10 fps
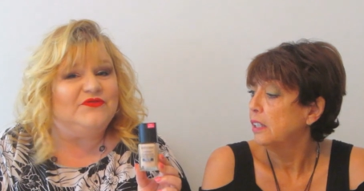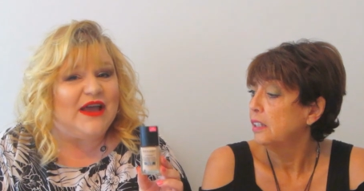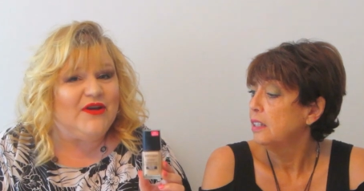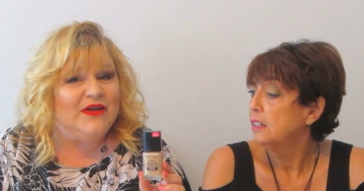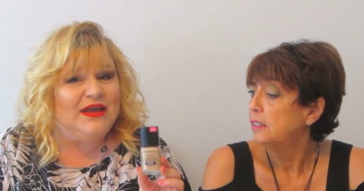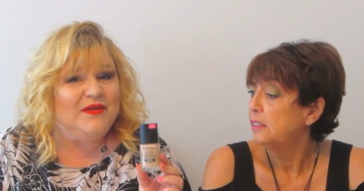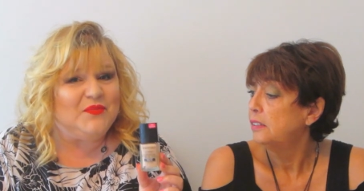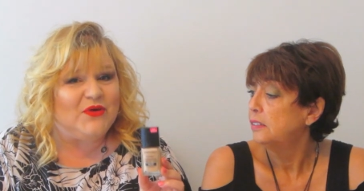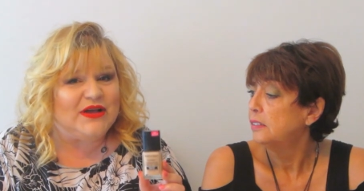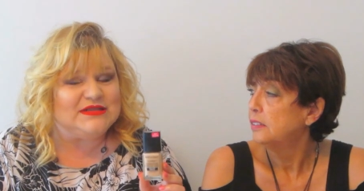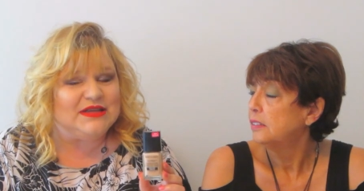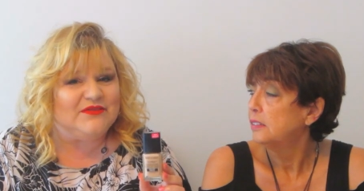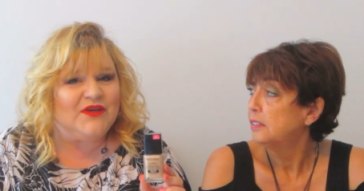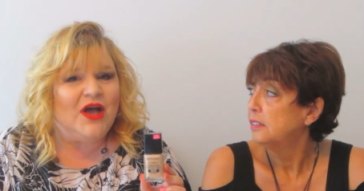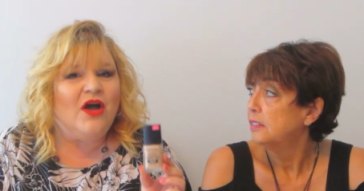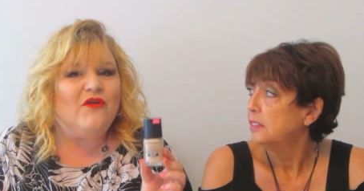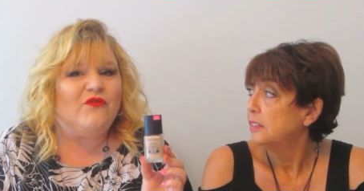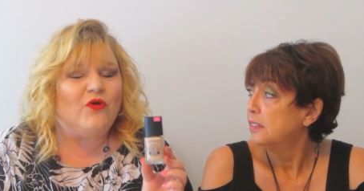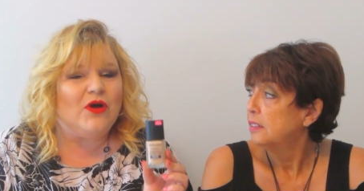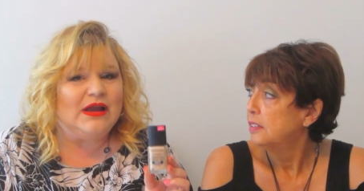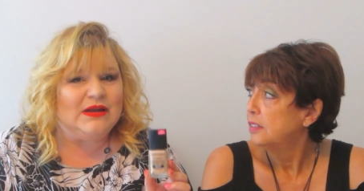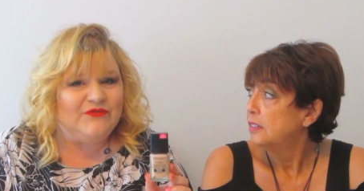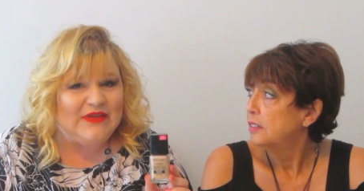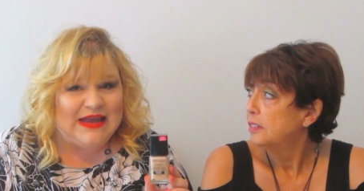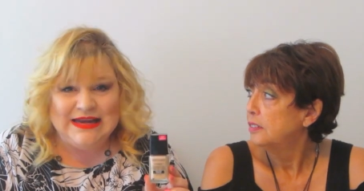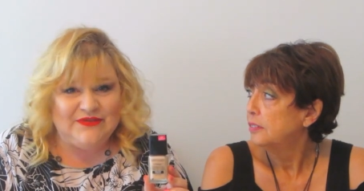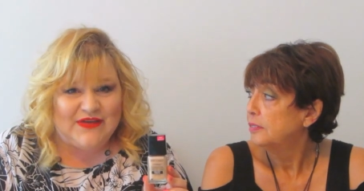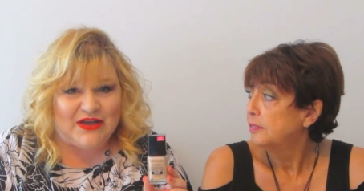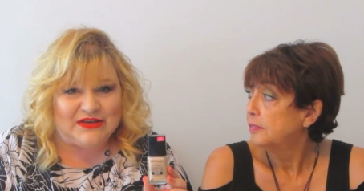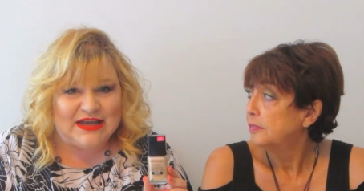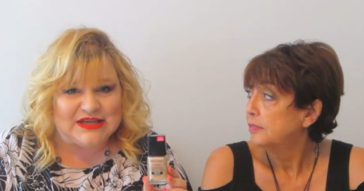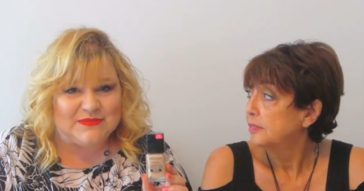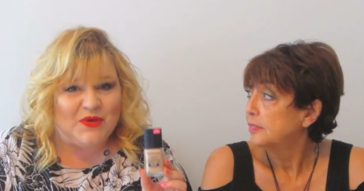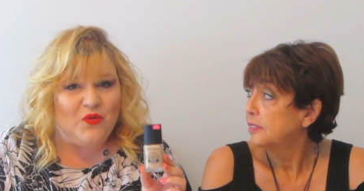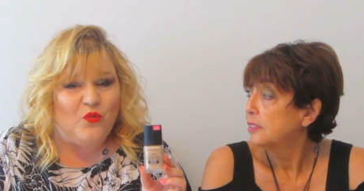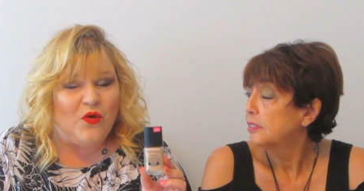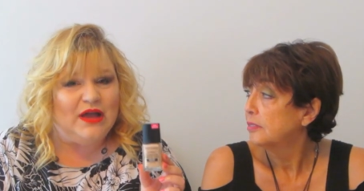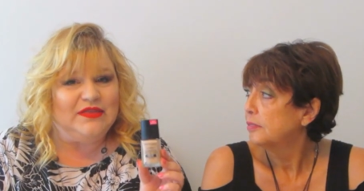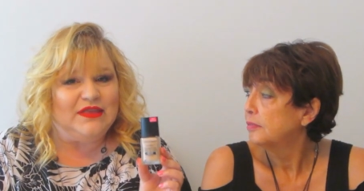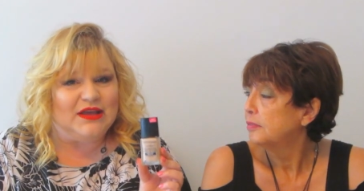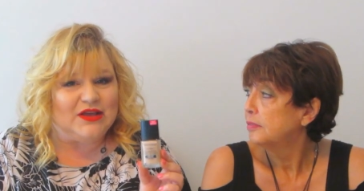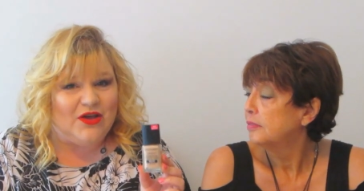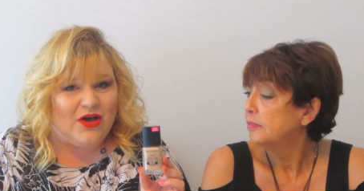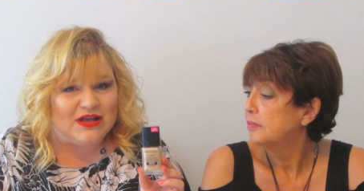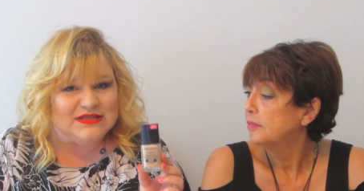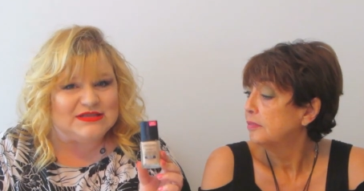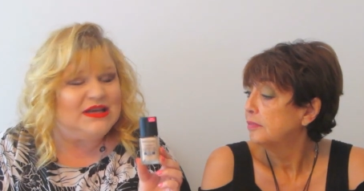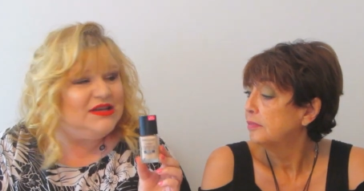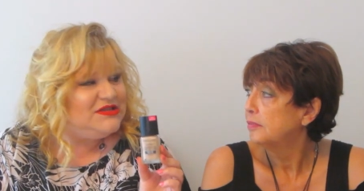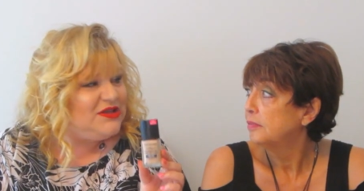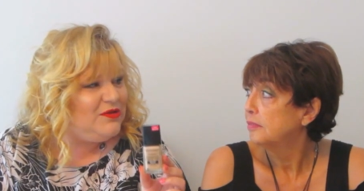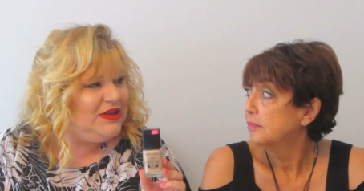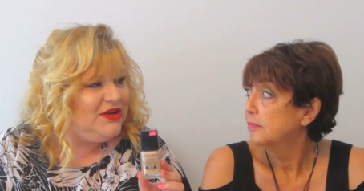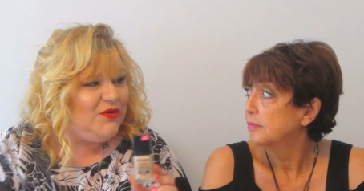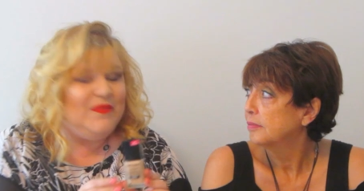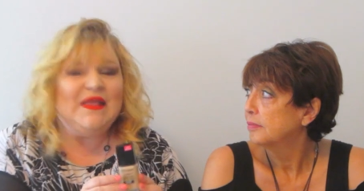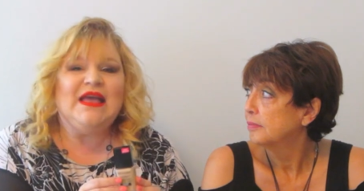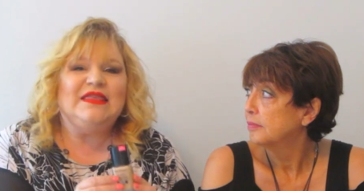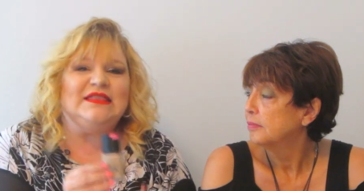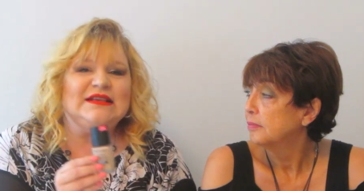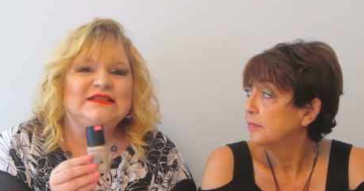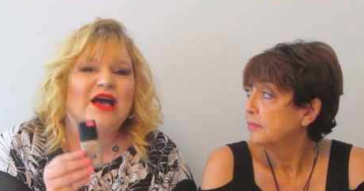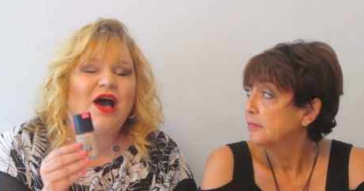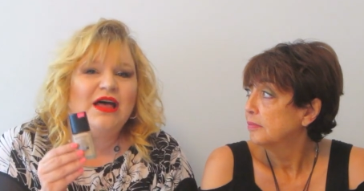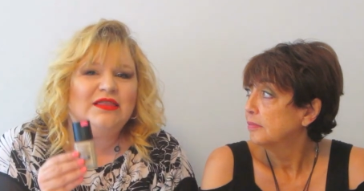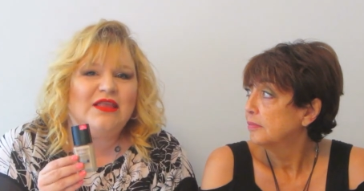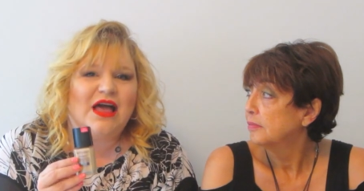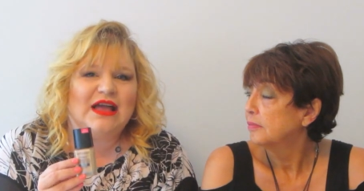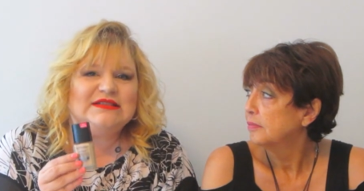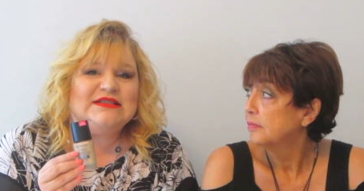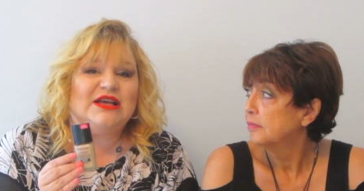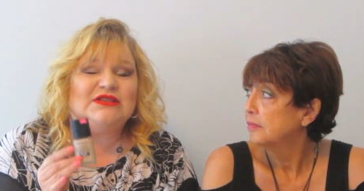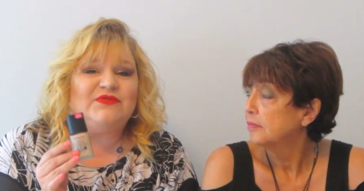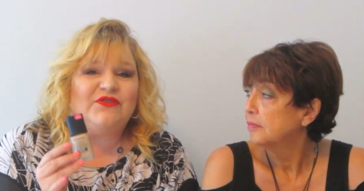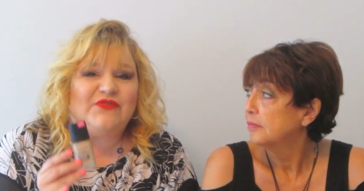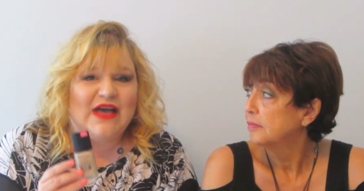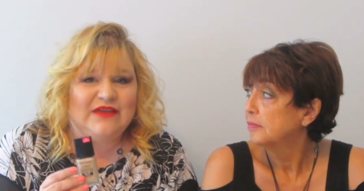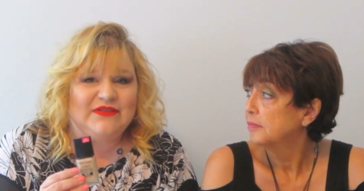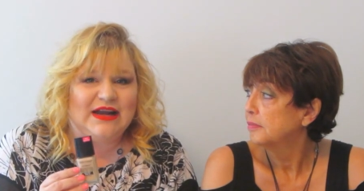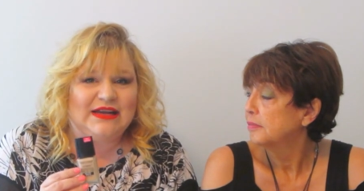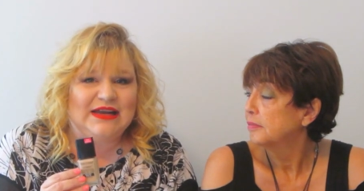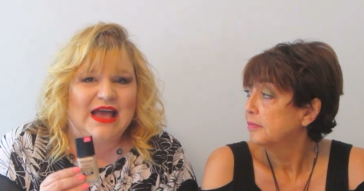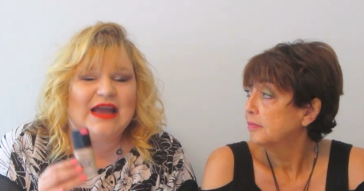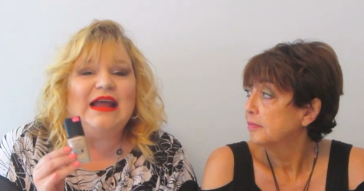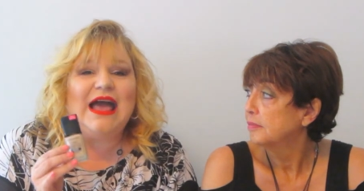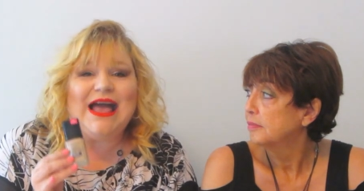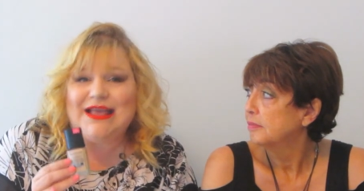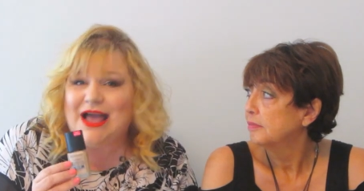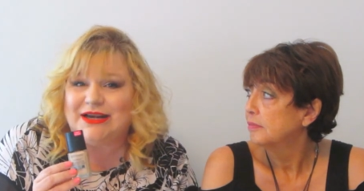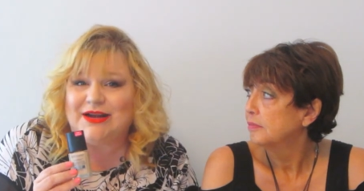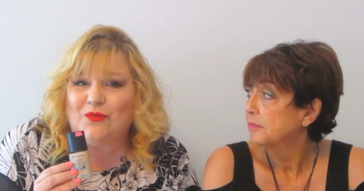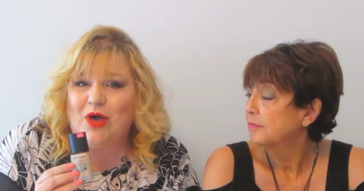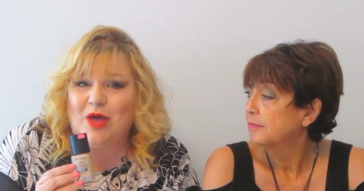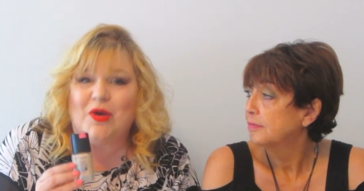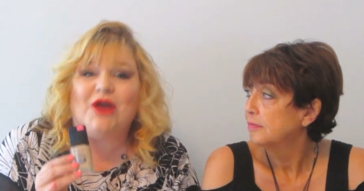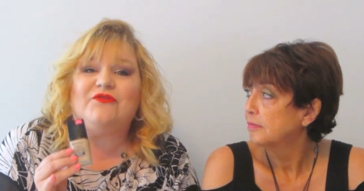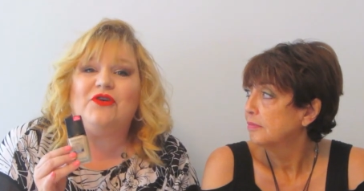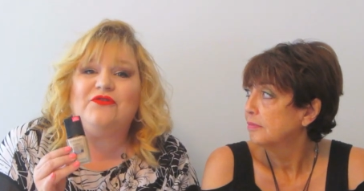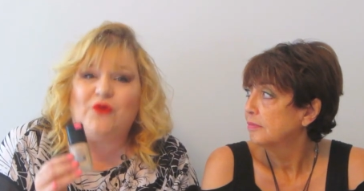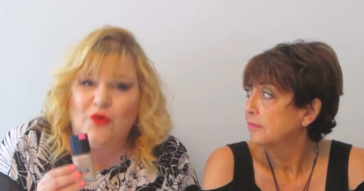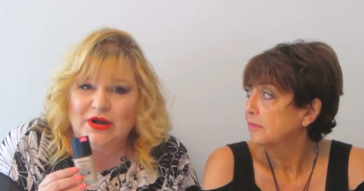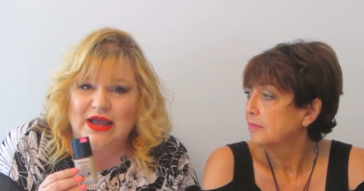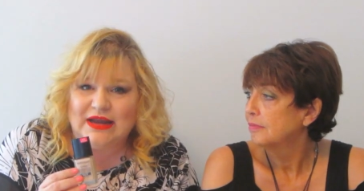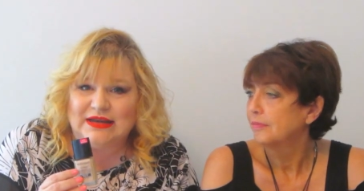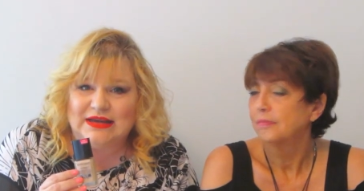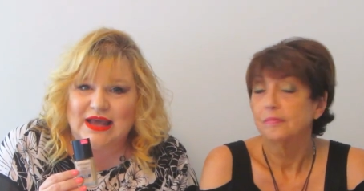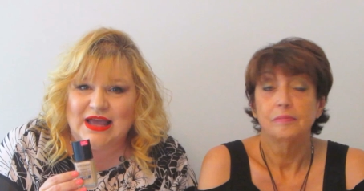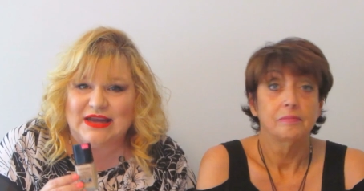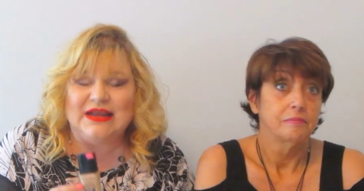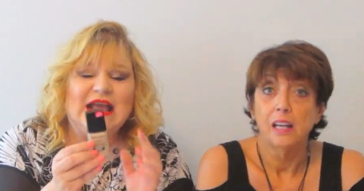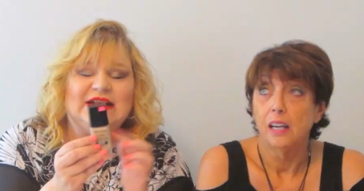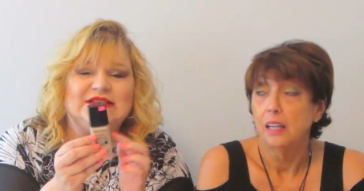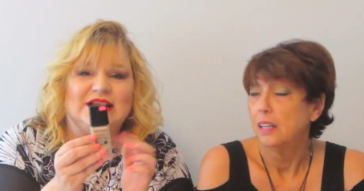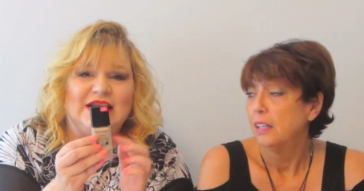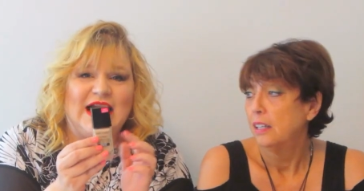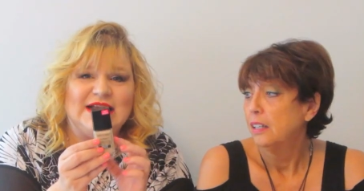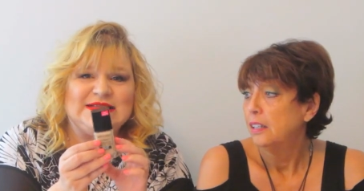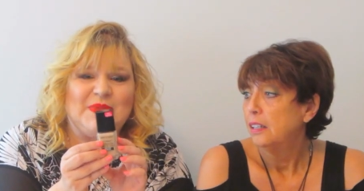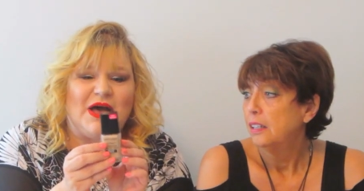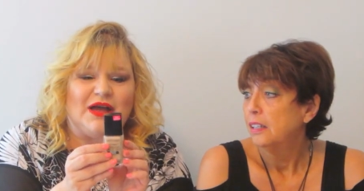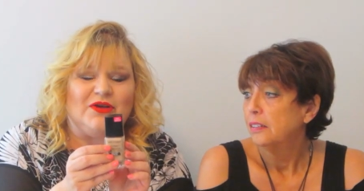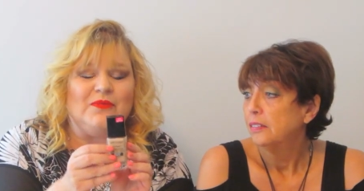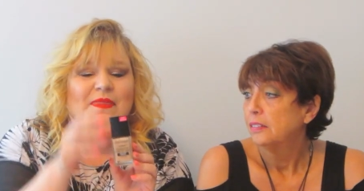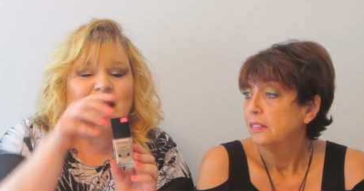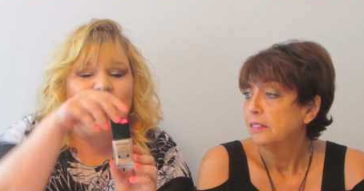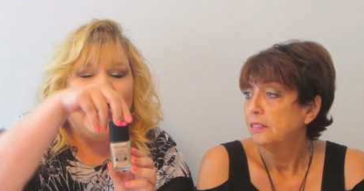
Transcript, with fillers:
Speaker 1: very impressive for any foundation, but one that costs so little. This online sells for $5.99. I got it at Walmart for $4.99. It's a glass bottle